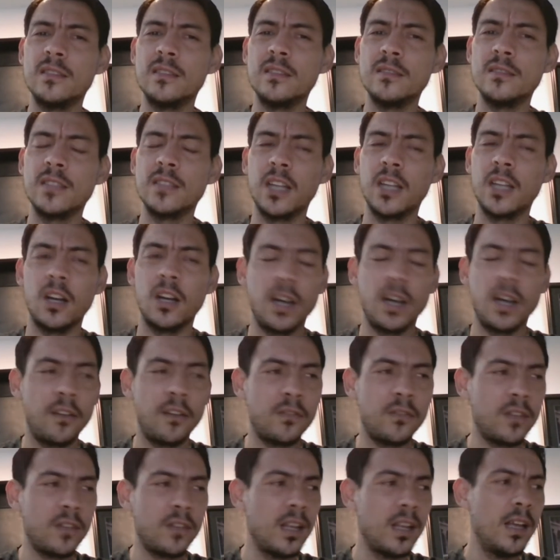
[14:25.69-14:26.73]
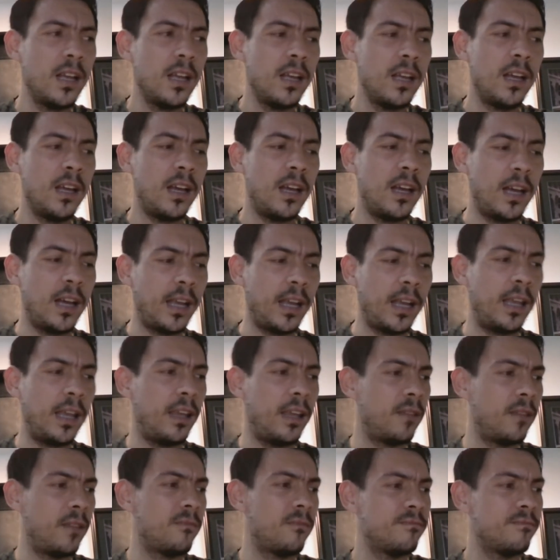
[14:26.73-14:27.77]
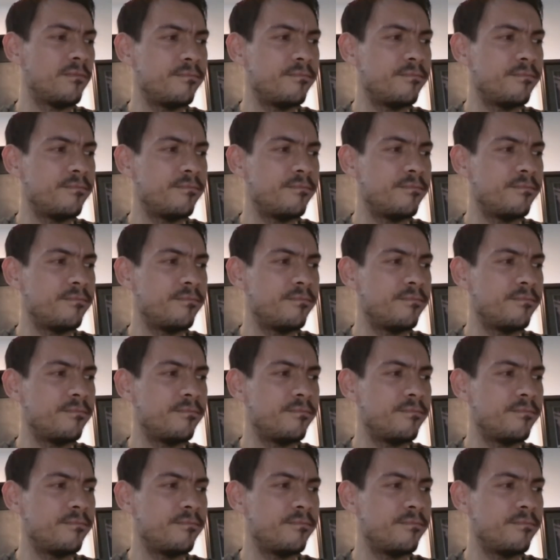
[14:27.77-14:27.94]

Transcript: You know, I